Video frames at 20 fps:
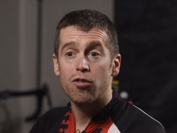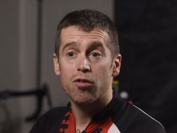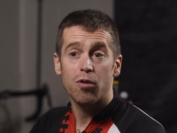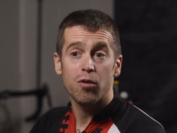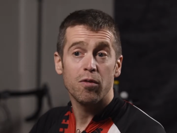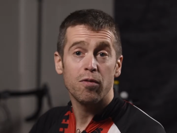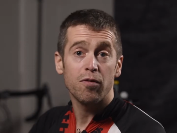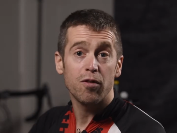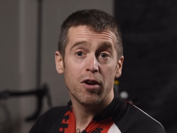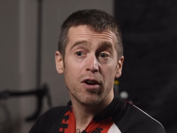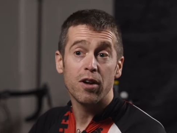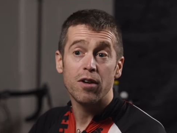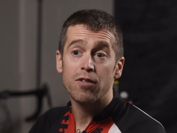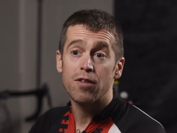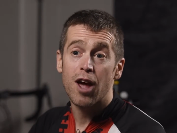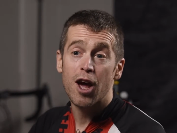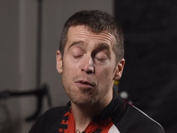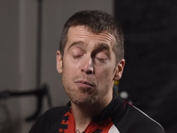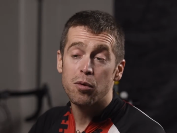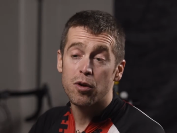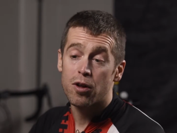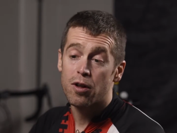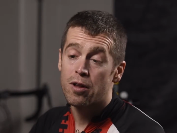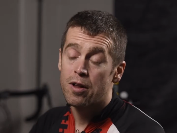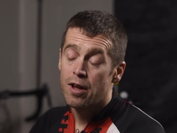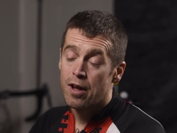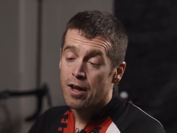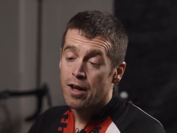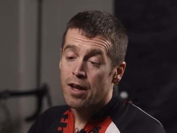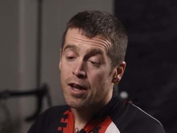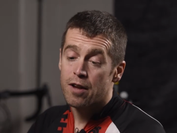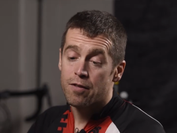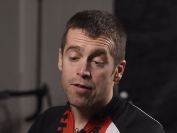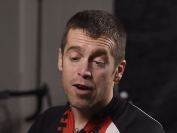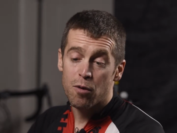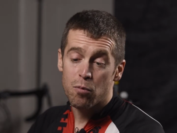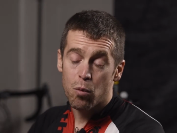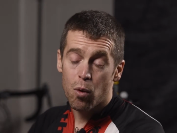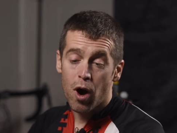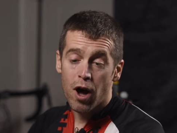So for example, if
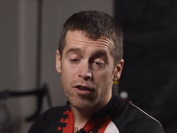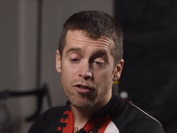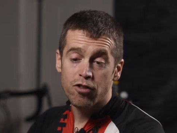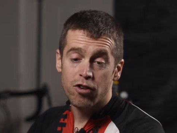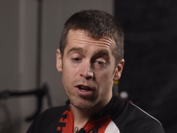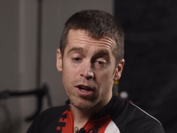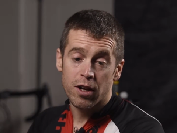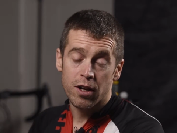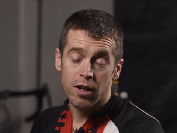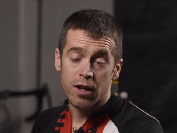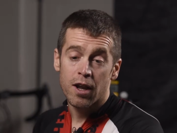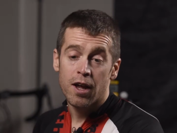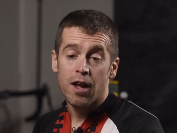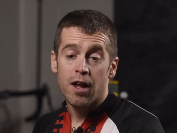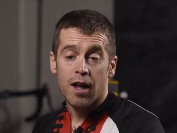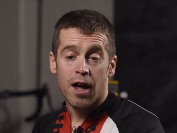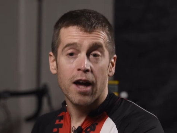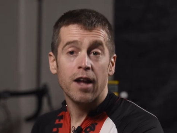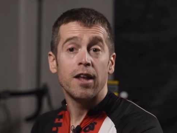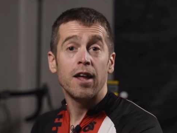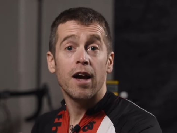I'm watching a